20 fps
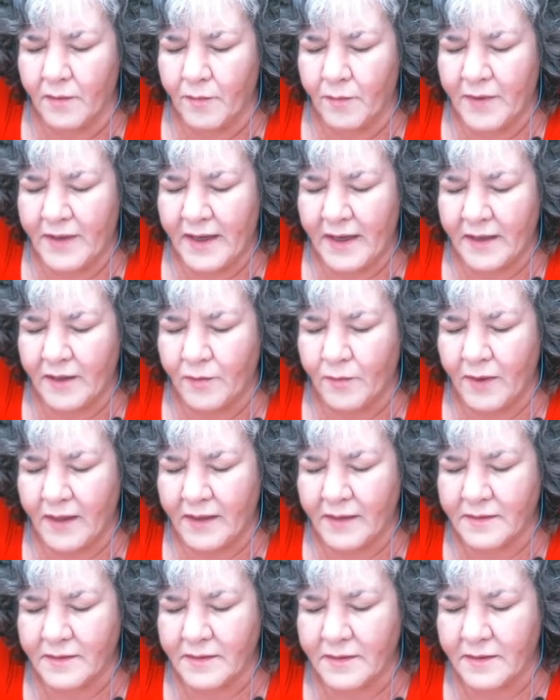But
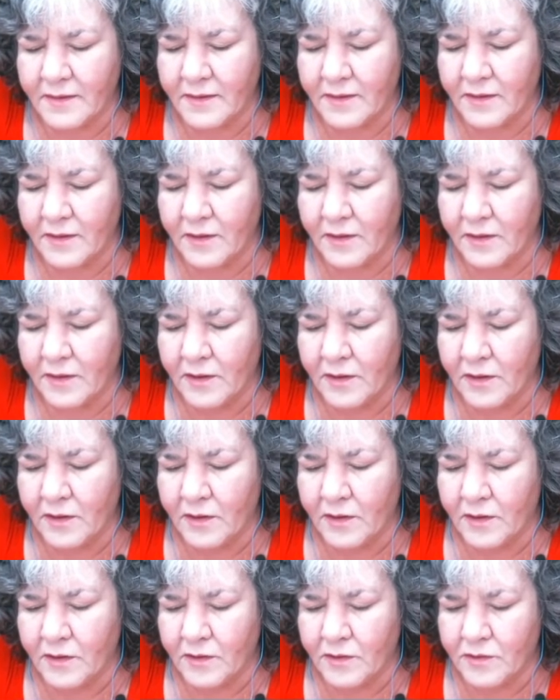anyways,
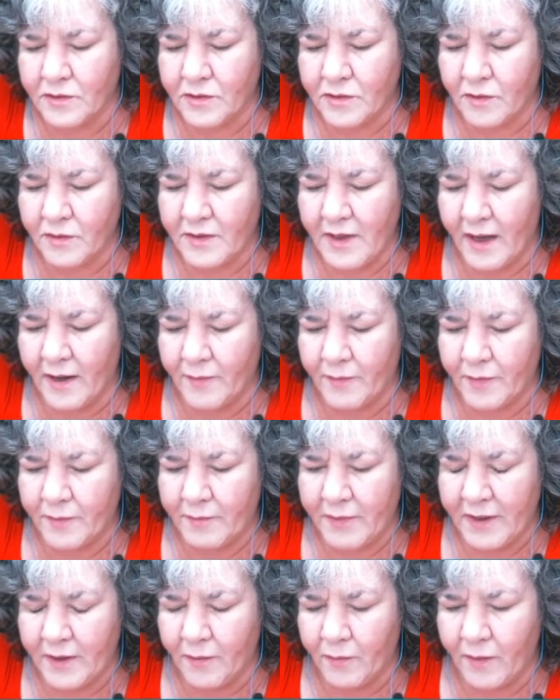so that would
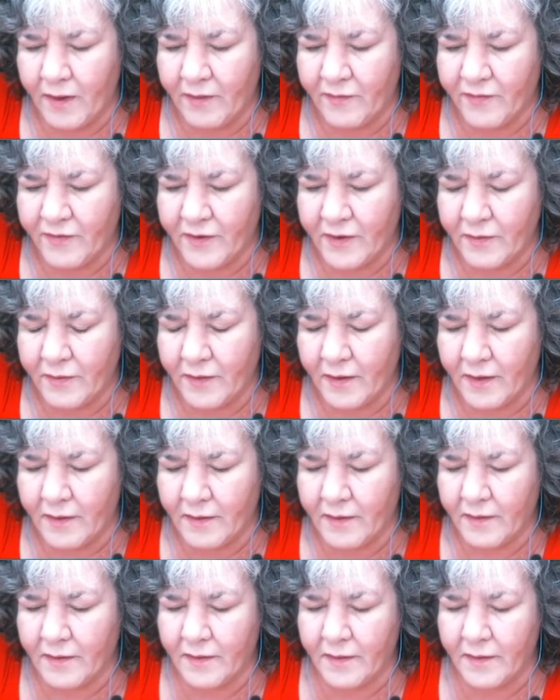be a way for you to